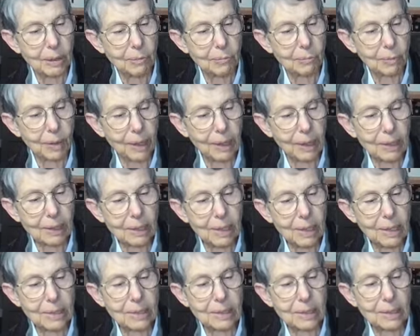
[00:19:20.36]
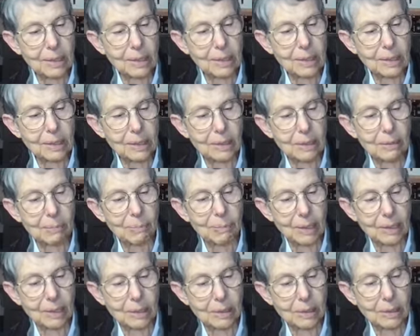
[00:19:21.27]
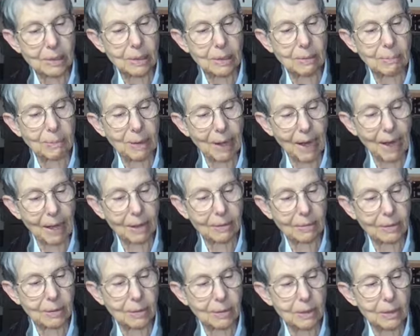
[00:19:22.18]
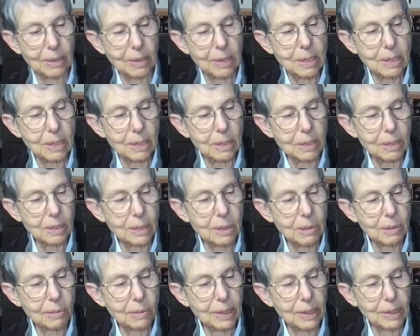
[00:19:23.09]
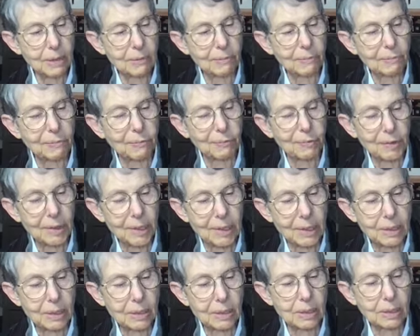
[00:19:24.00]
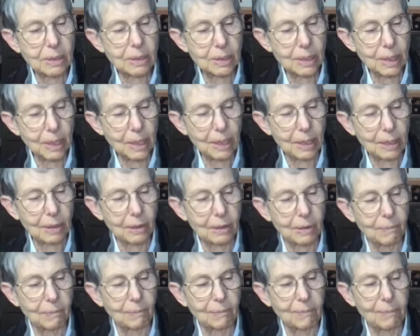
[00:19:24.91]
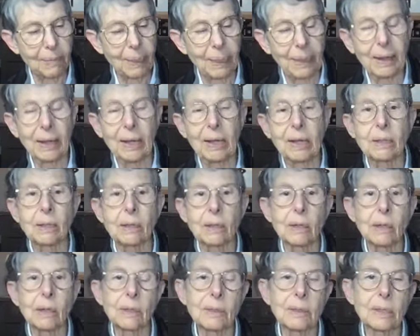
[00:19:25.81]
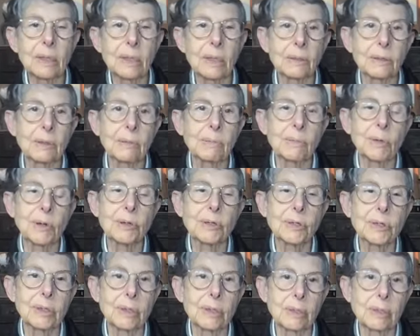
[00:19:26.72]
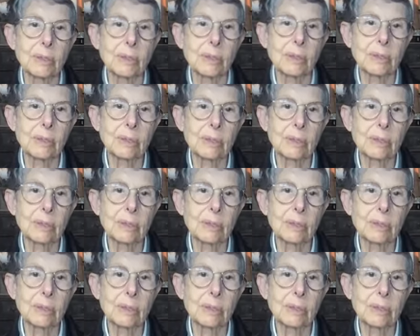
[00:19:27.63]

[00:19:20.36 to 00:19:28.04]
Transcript: Recognizing it is the basis of the path. Knowing it frees desire and all the other emotions.